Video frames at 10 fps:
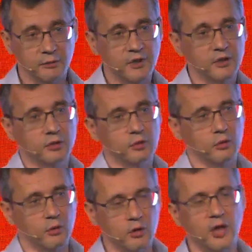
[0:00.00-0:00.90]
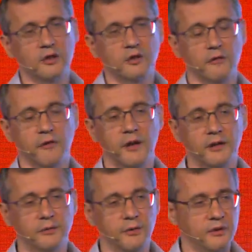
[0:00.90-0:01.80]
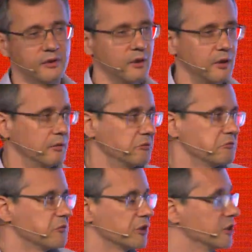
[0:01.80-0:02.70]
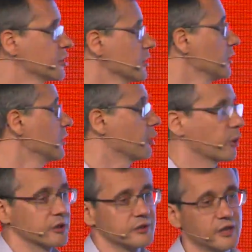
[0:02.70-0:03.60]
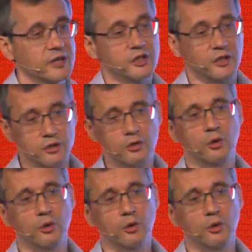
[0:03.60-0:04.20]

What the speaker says: We need to interface with a traditional organization, a new